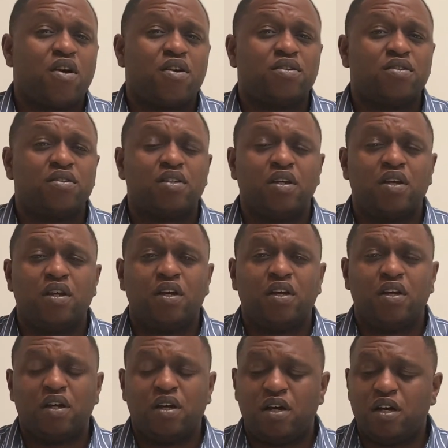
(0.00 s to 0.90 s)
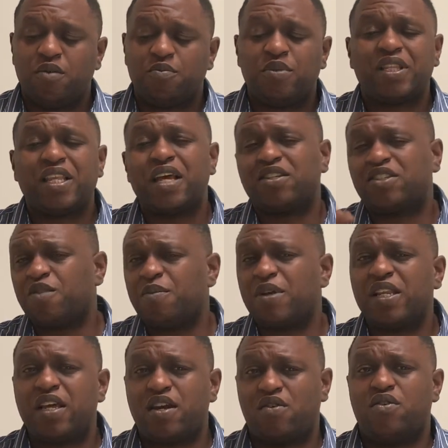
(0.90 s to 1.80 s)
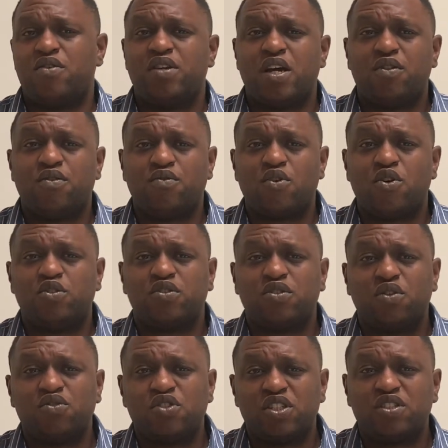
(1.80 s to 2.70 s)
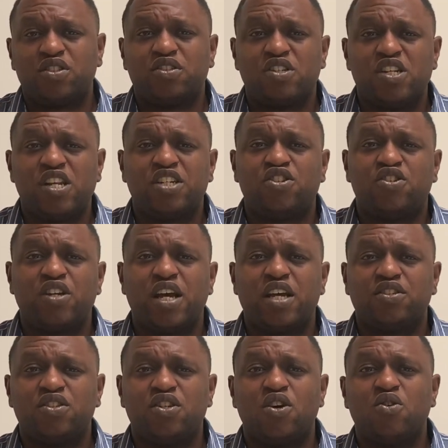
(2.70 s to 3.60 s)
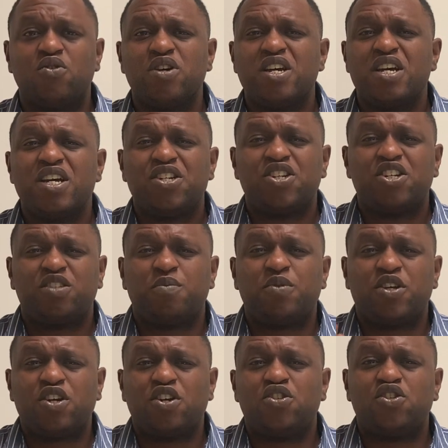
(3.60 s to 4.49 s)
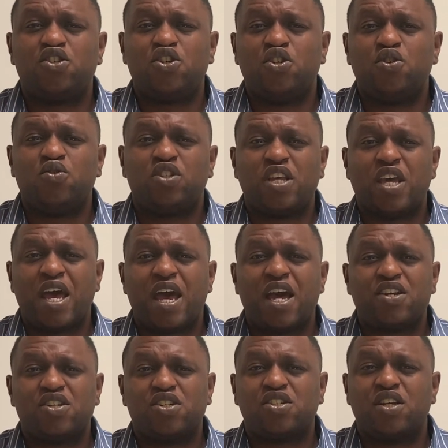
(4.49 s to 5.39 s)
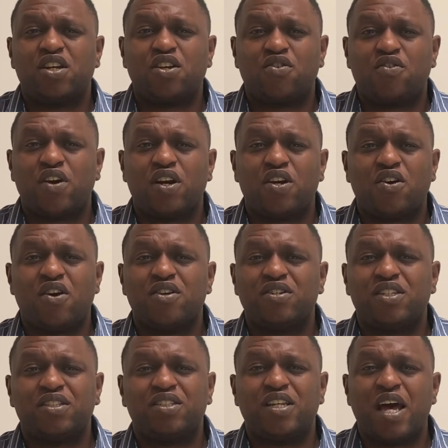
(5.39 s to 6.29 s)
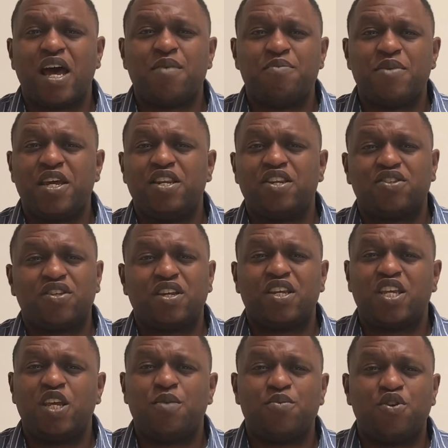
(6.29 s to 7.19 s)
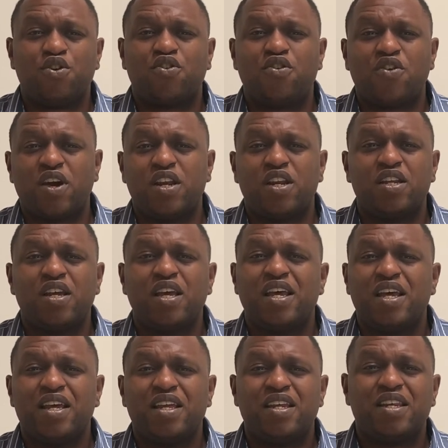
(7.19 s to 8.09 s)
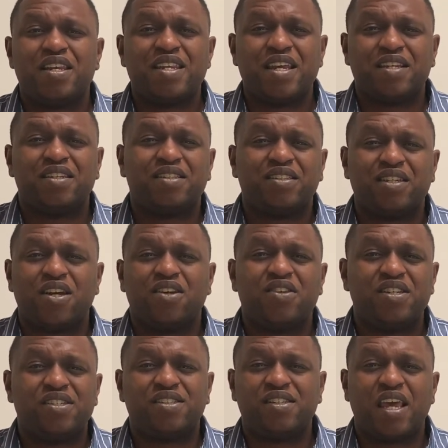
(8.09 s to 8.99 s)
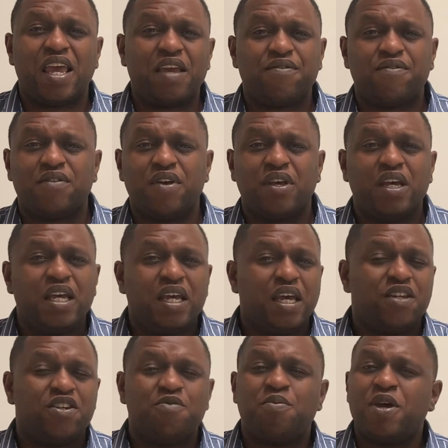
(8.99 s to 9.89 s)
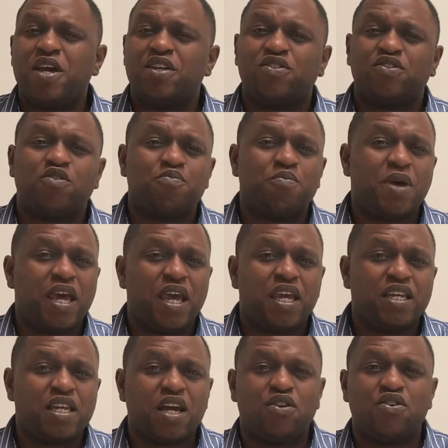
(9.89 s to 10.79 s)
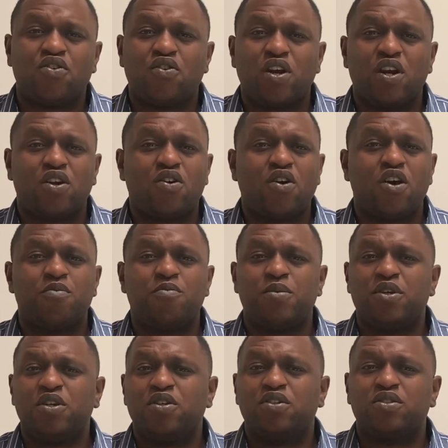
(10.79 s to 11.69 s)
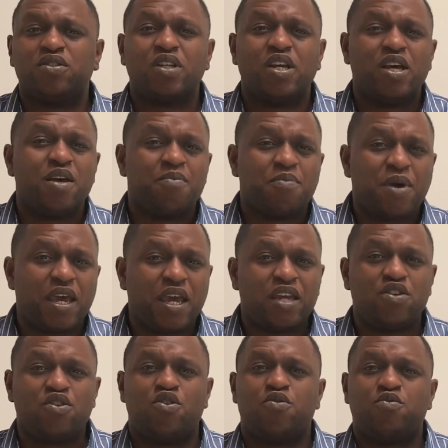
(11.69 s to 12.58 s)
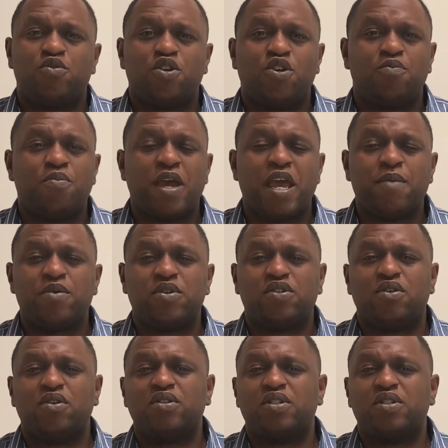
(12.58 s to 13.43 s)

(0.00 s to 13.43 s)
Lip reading: But that's going to be later on down the road. So just let you guys know, just because you use cash instead of credit cards does not mean it's going to keep your credit necessarily safe. It depends on paying down your credit card bills, paying your payments on time,